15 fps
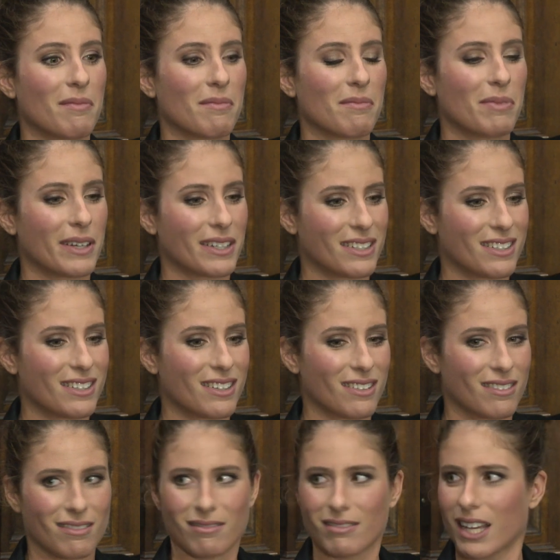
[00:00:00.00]
but
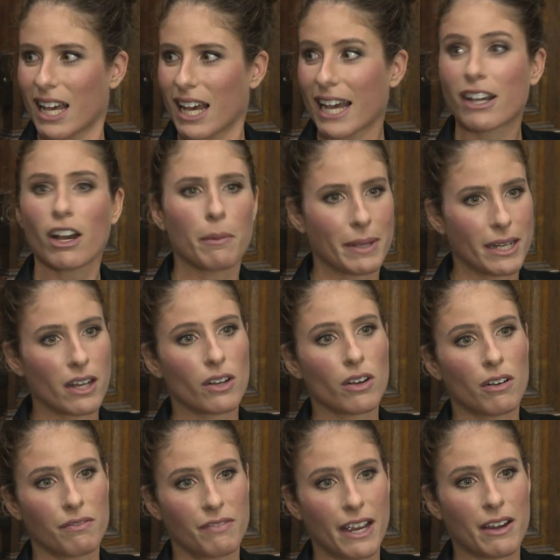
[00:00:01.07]
yeah, I got. I mean, I
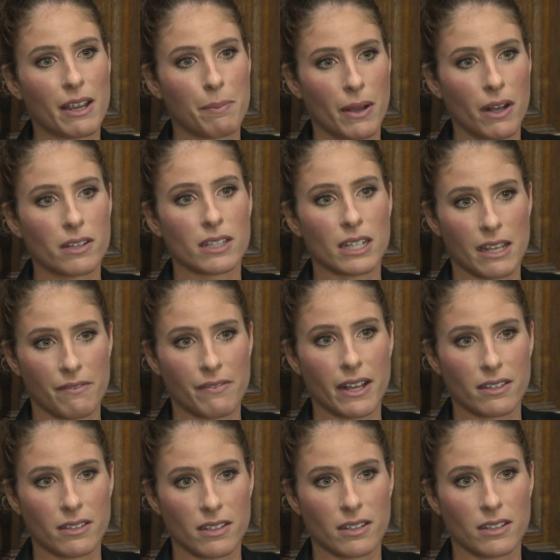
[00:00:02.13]
got very personally
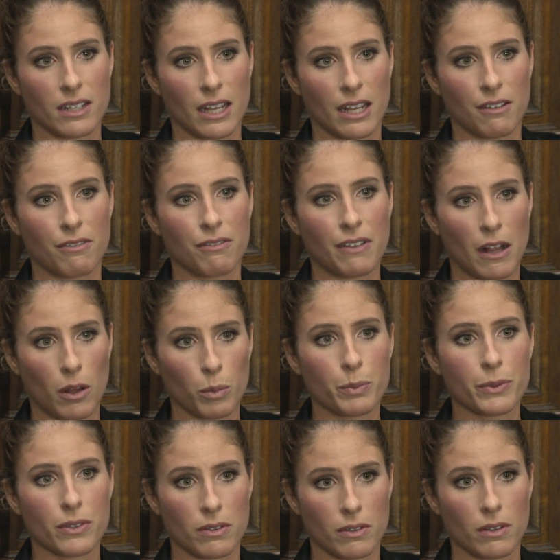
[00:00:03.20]
invested in
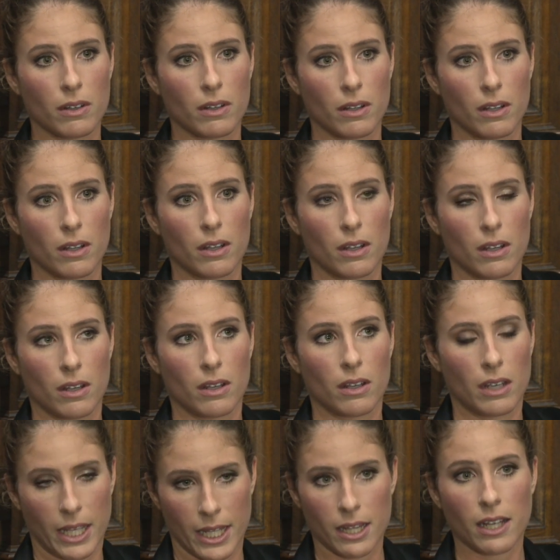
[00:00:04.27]
Phelps
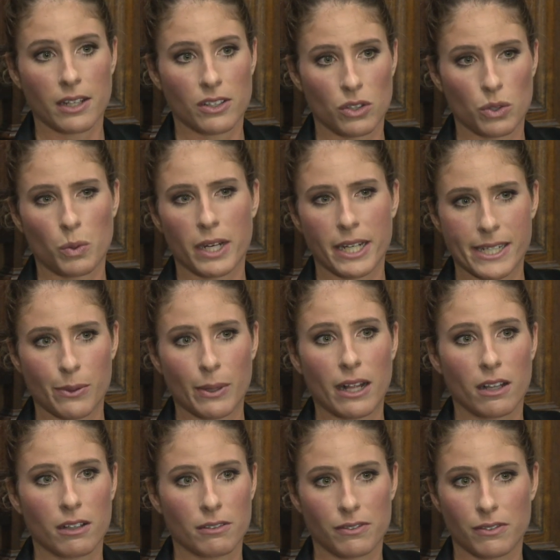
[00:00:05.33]
in London
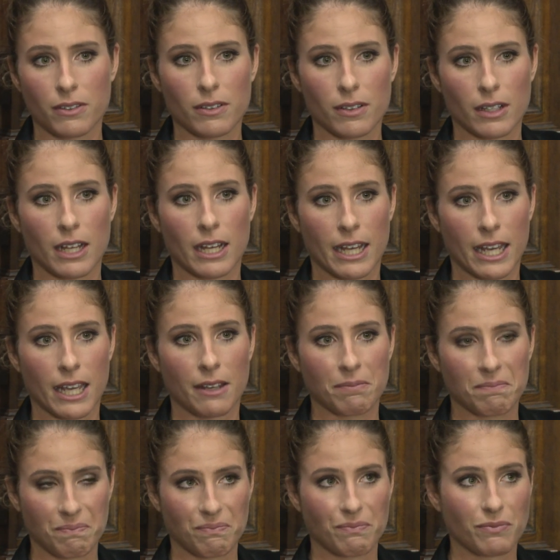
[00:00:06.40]
2012. I
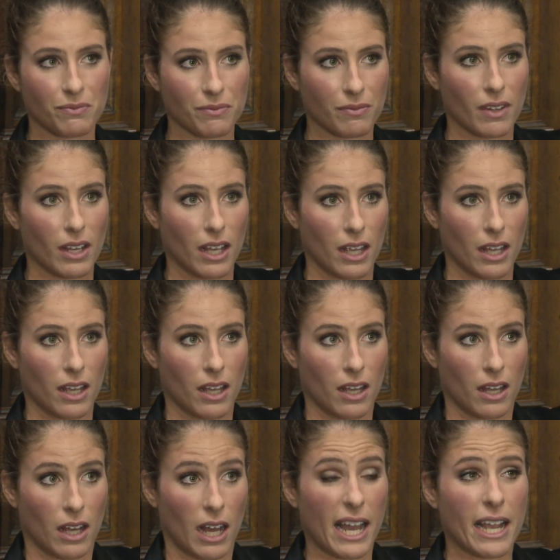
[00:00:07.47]

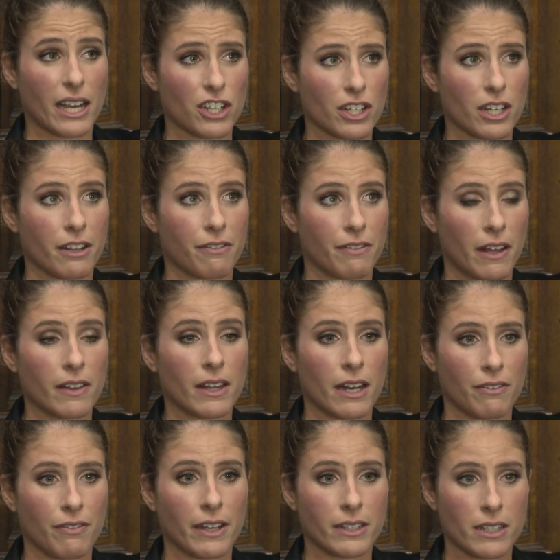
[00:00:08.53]
I actually felt that
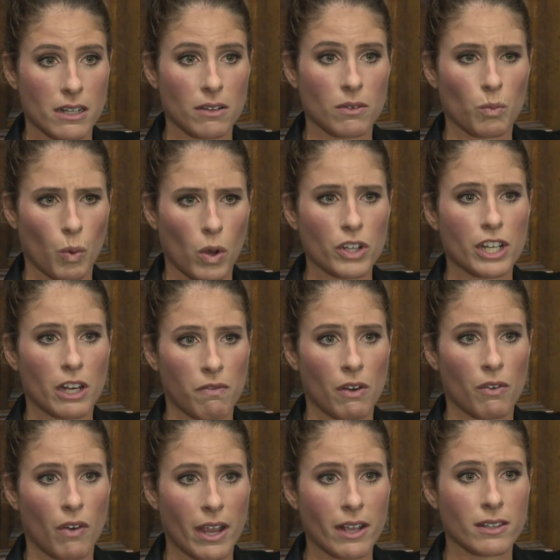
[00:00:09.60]
if I didn't watch every
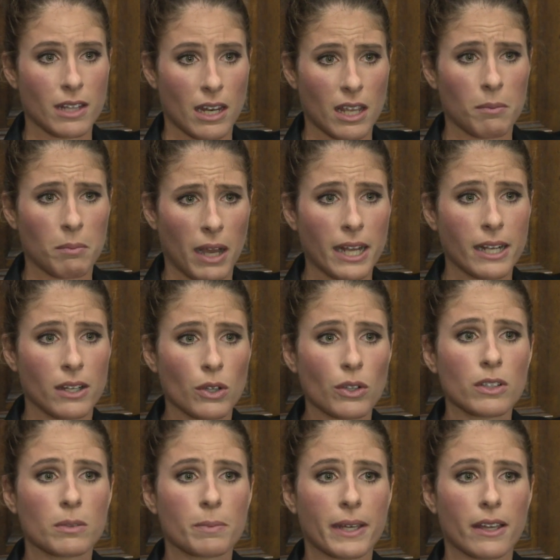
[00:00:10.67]
race that he might
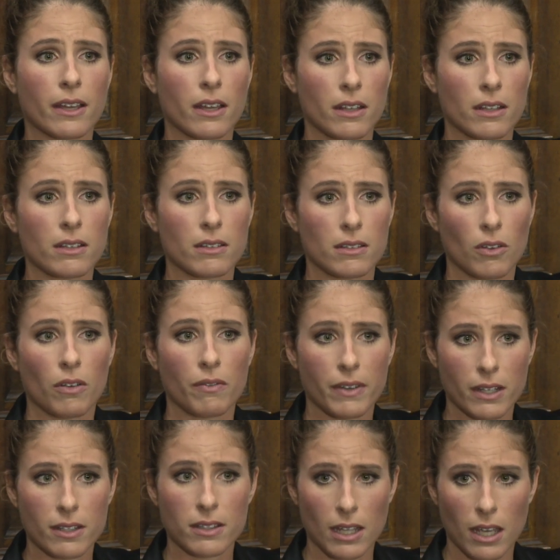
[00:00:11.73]
lose because
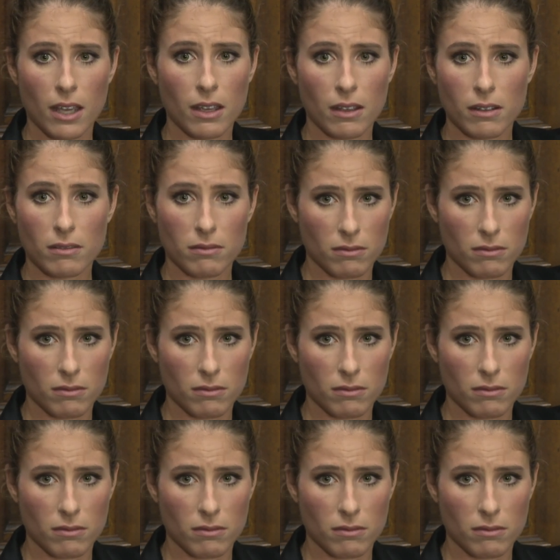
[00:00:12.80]
obviously